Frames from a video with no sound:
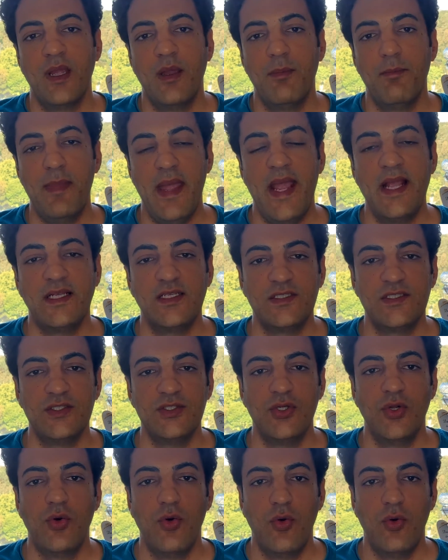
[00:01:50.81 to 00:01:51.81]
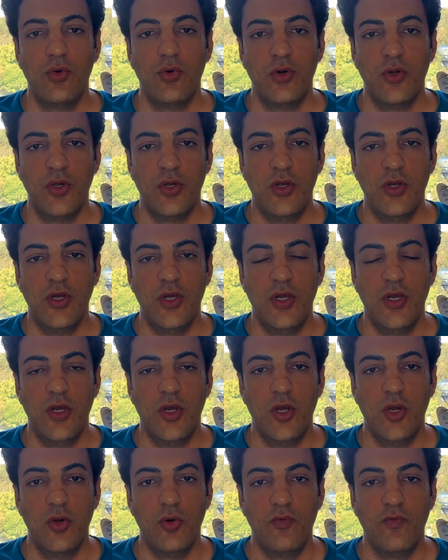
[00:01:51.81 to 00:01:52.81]
makes your
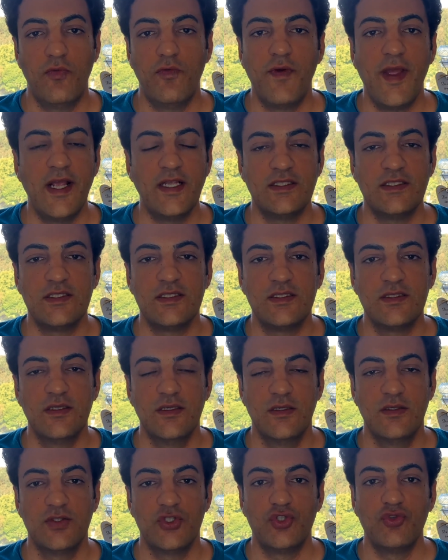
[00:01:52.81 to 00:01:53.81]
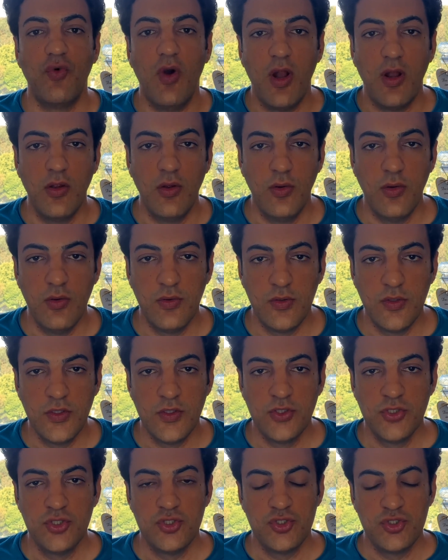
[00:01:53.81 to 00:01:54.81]
face swallow,
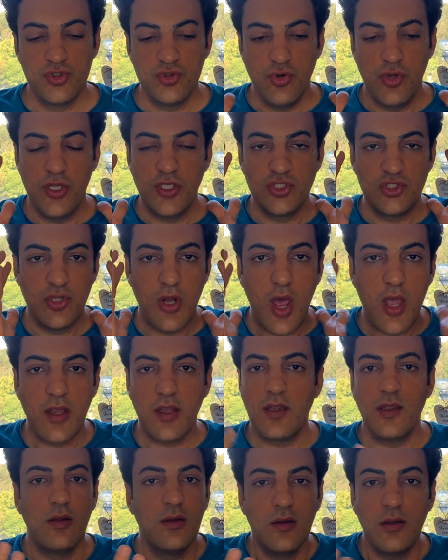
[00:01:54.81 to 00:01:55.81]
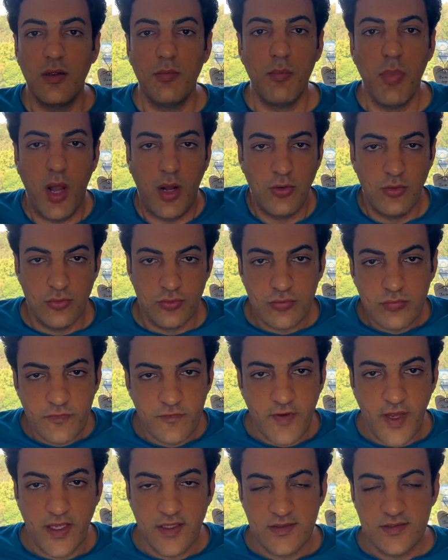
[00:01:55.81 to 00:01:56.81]
so it's like a balloon
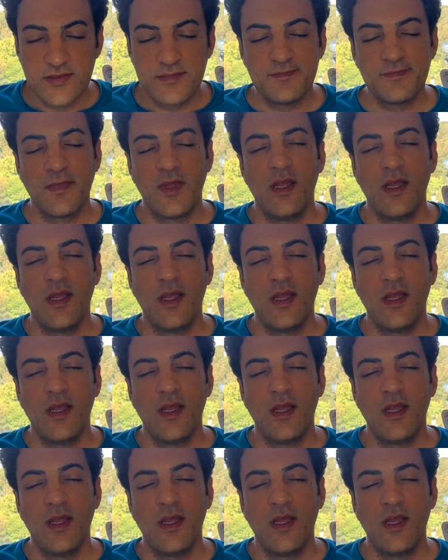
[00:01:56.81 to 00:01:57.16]
face.